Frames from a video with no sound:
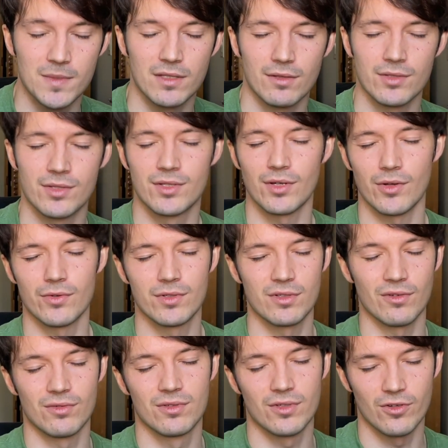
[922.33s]
There's
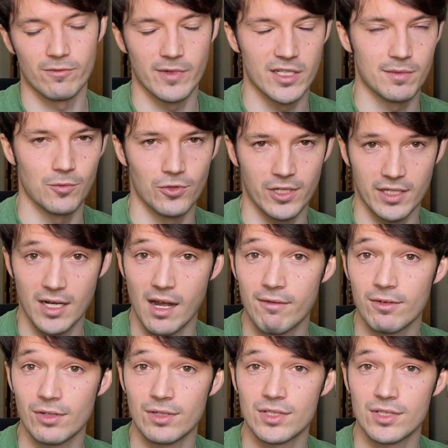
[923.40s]
so much more to cover,